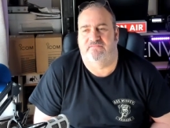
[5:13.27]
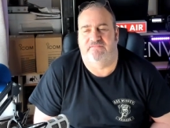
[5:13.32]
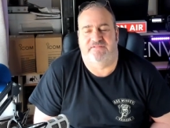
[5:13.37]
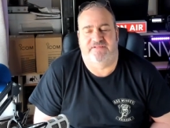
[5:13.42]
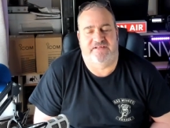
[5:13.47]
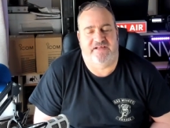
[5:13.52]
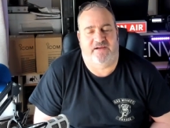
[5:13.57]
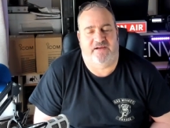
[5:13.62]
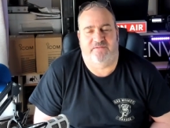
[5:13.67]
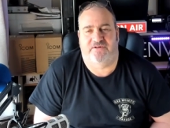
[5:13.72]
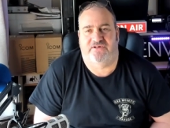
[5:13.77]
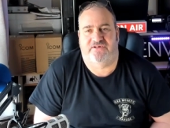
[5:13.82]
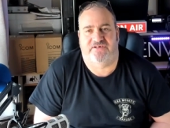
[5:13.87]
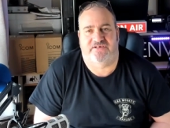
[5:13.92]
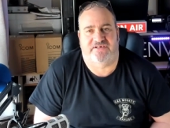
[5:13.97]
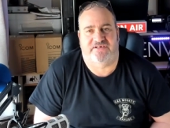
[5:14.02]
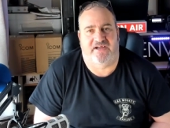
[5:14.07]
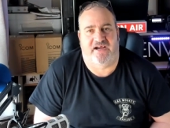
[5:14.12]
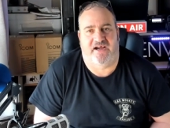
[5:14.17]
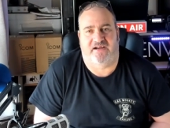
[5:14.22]
the amateur
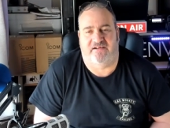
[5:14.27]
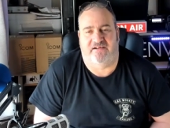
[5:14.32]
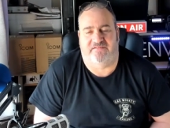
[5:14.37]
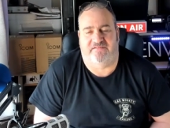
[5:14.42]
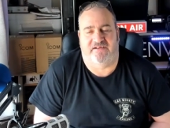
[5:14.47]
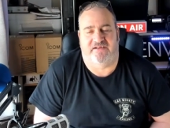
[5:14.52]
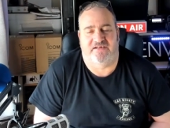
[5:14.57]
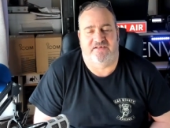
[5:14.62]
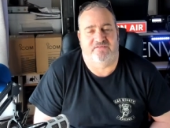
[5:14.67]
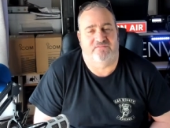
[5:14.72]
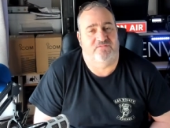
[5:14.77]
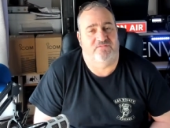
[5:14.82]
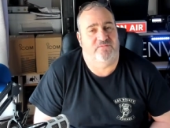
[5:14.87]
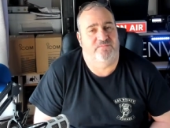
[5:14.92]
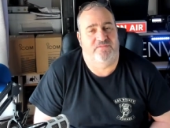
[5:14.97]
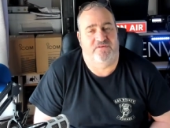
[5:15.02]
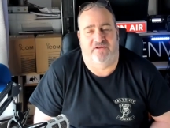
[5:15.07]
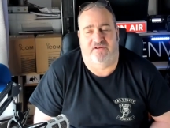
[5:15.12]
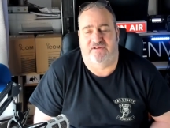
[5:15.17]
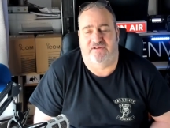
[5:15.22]
side of things would
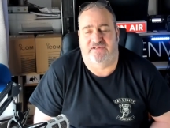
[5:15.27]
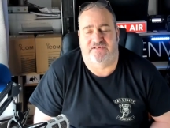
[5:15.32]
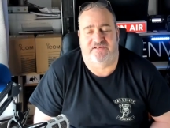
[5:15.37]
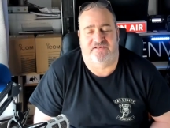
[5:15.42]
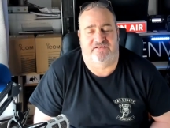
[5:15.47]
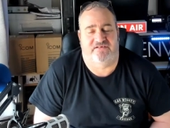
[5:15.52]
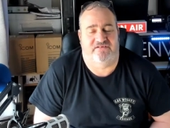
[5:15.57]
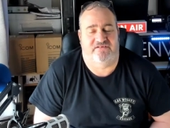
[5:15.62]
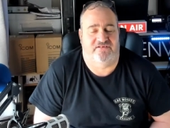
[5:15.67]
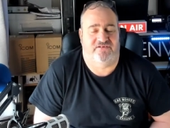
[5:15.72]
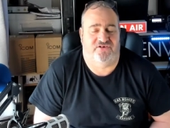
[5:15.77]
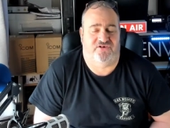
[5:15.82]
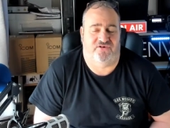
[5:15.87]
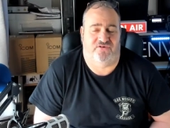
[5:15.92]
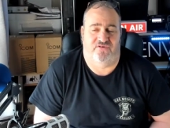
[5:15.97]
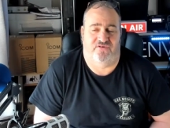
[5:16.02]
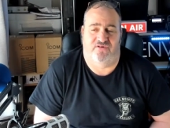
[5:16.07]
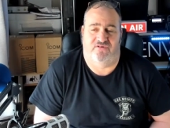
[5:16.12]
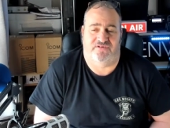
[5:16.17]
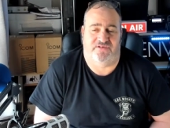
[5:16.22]
be on its
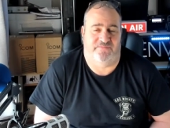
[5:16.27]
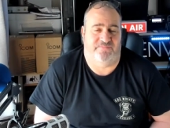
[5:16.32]
toes.